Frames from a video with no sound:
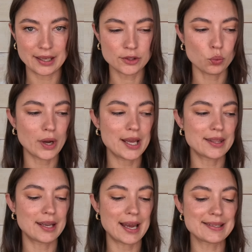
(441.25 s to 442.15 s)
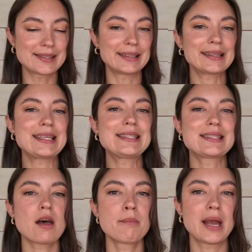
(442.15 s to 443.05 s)
in the way that has the least
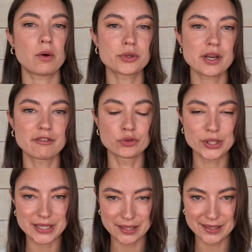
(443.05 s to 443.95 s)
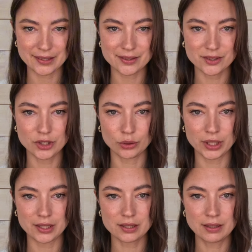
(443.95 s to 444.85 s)
amount of resistance to
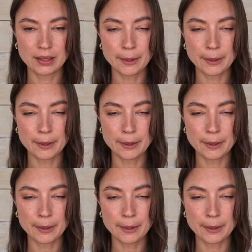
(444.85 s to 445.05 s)
it.